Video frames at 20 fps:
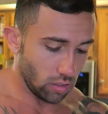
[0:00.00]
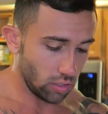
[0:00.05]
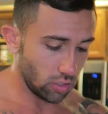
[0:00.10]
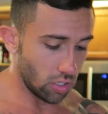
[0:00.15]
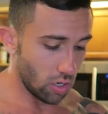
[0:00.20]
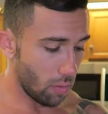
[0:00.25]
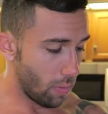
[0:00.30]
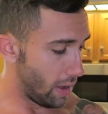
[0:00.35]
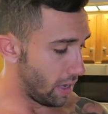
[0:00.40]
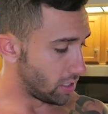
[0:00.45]

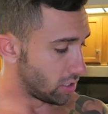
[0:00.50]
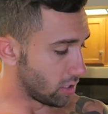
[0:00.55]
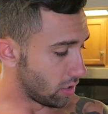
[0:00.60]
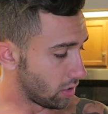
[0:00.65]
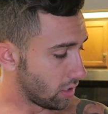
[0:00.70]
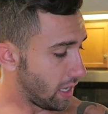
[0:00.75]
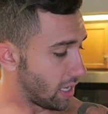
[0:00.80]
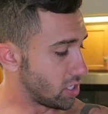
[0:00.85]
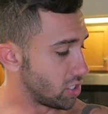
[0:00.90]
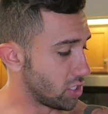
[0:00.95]
So
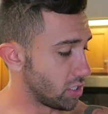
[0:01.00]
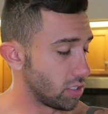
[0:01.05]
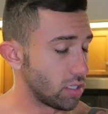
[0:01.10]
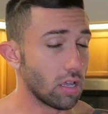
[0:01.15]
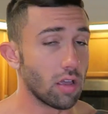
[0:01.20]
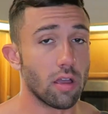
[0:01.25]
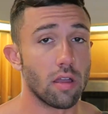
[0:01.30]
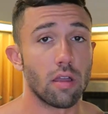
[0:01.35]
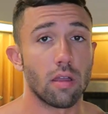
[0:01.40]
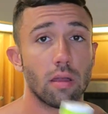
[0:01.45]
basically I
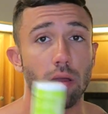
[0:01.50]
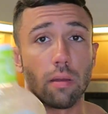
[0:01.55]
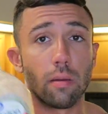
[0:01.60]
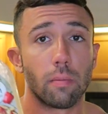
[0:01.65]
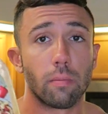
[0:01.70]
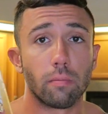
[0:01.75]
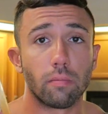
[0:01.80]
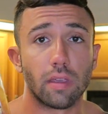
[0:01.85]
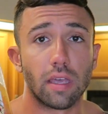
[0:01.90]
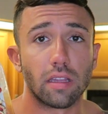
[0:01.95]
just
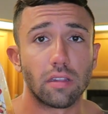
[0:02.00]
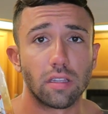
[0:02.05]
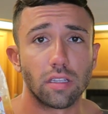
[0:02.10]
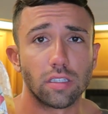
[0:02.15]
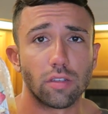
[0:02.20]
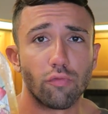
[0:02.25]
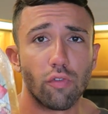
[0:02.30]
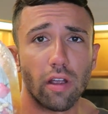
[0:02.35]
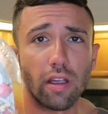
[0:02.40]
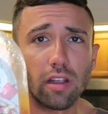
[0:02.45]
get
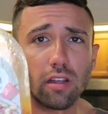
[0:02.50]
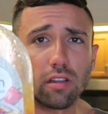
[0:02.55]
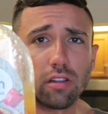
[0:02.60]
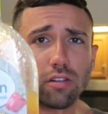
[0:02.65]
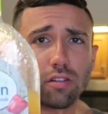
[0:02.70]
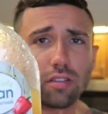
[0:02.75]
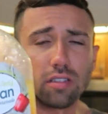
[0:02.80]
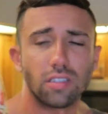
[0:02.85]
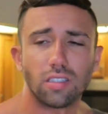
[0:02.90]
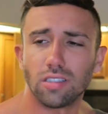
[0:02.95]
this
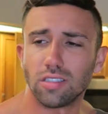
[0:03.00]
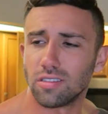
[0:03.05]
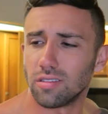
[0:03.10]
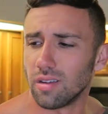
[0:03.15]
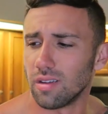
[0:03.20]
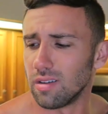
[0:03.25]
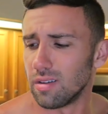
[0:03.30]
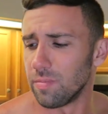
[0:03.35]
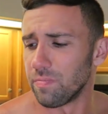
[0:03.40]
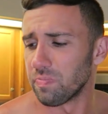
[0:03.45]
regular, this is